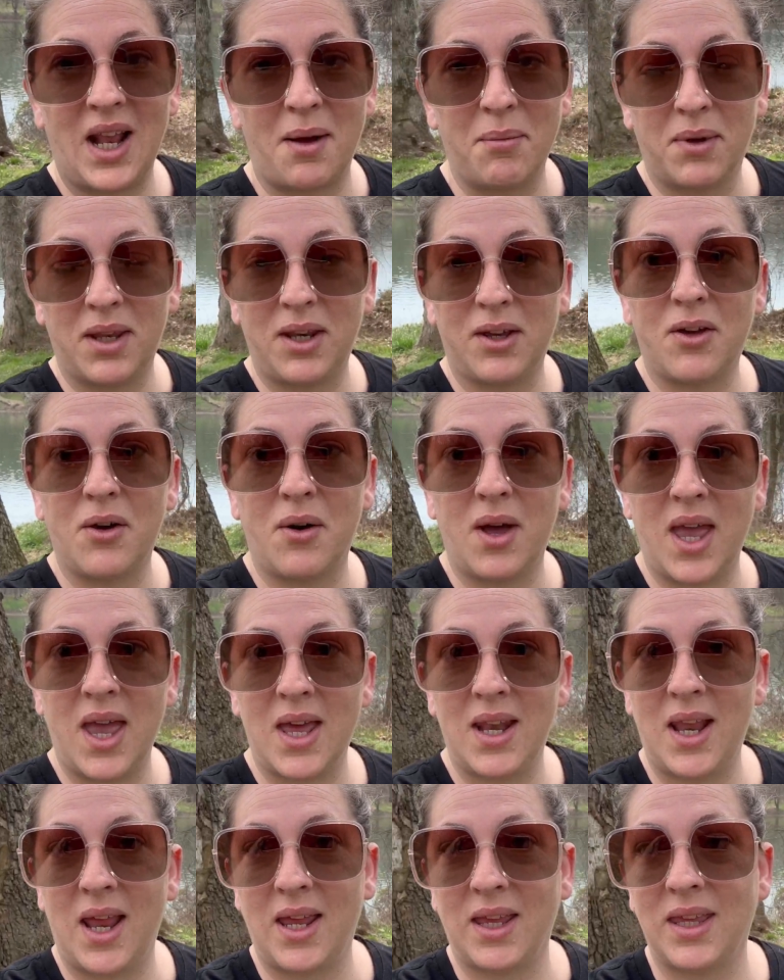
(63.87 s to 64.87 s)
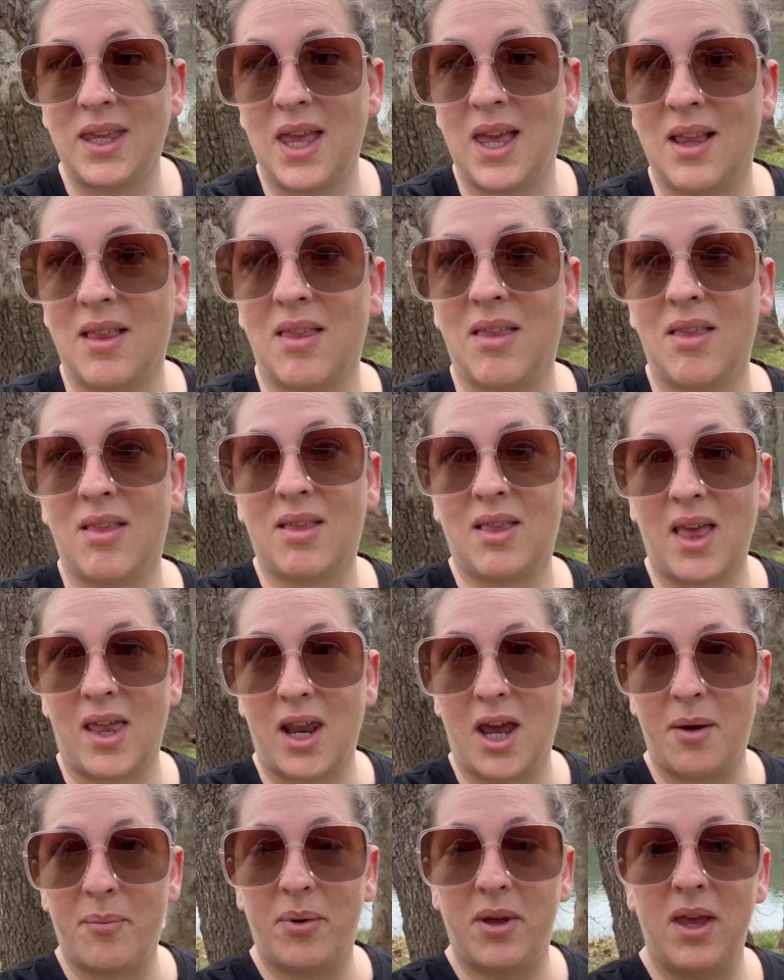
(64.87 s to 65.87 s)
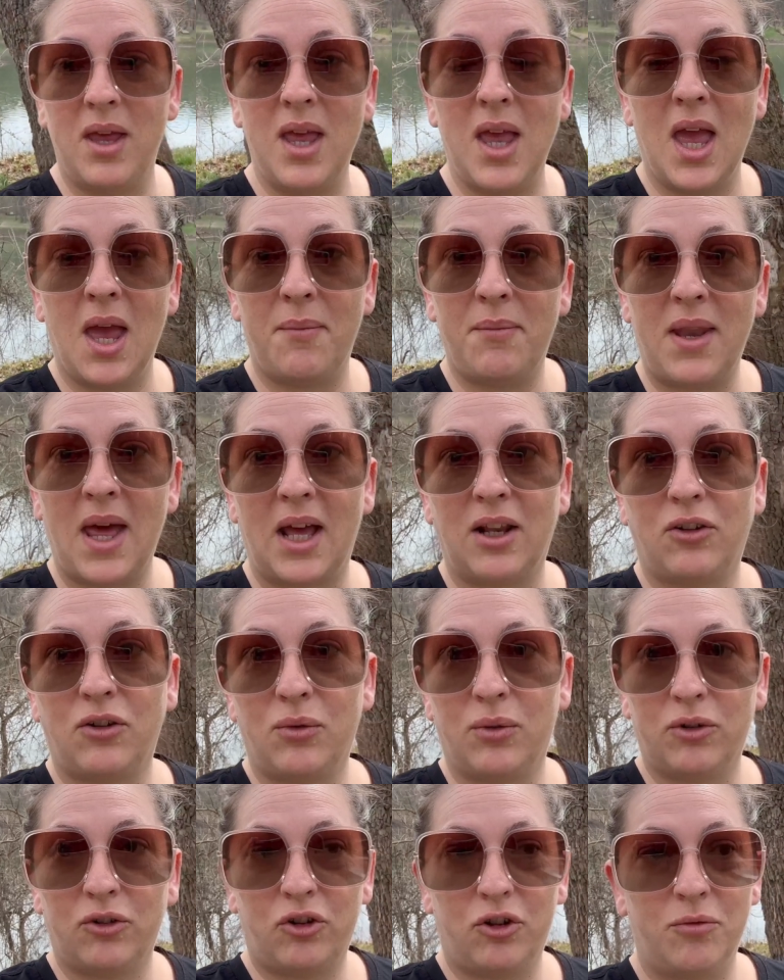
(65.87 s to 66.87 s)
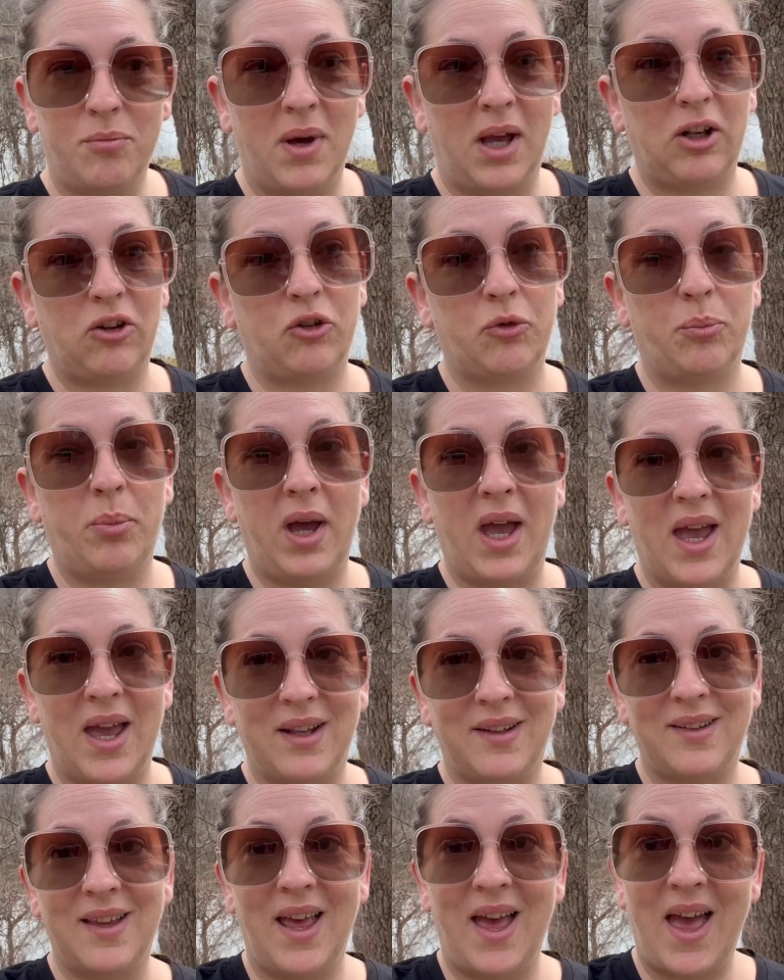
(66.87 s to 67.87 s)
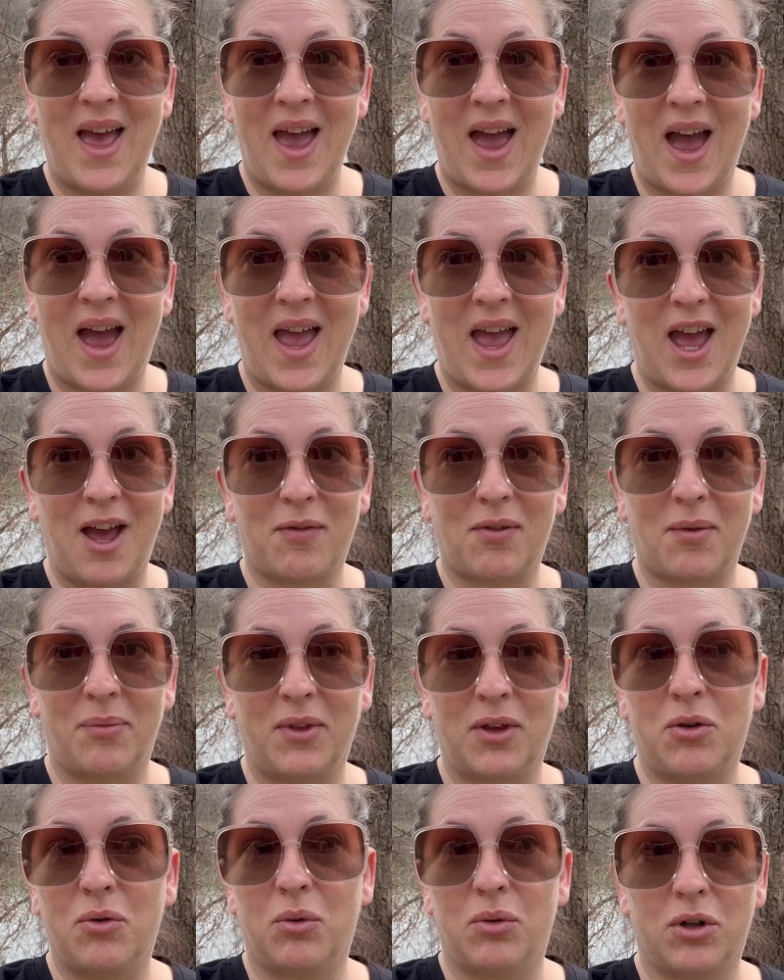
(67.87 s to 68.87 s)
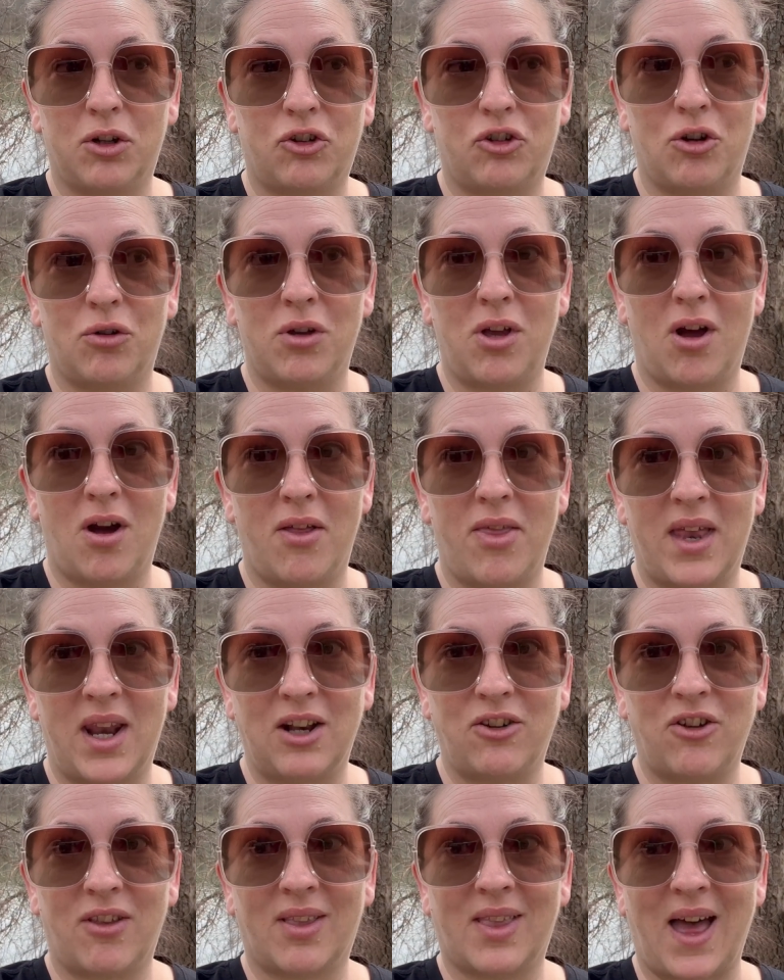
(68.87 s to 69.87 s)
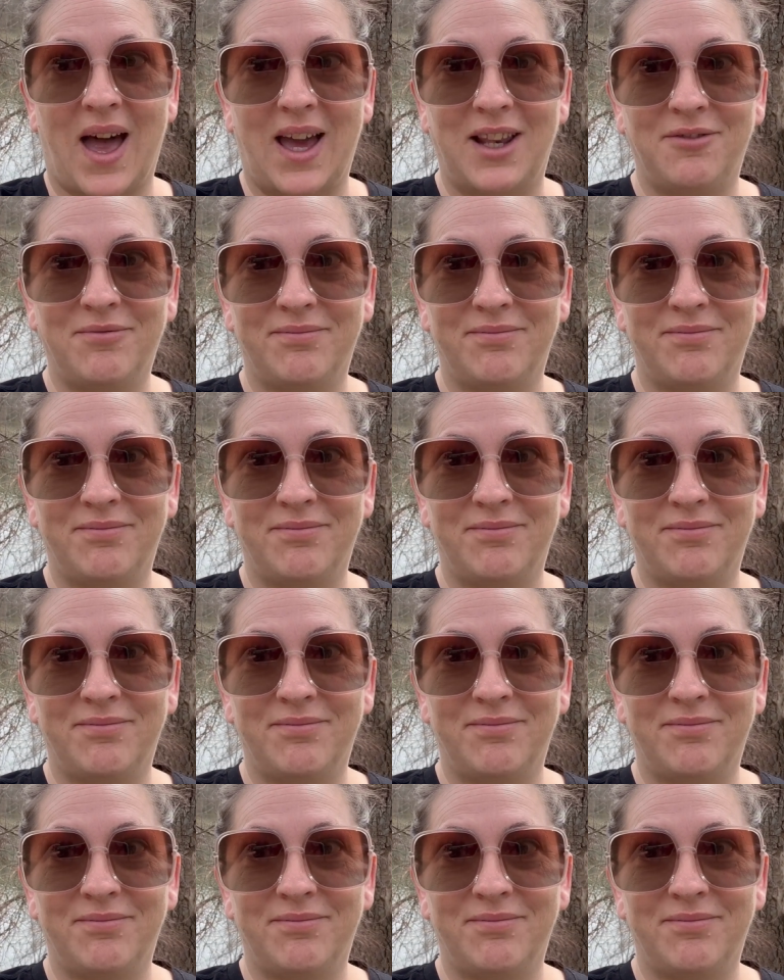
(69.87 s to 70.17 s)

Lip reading: I'm gonna go ahead and get set up. Not doing too much, but I have something cool to show y'all that I just got.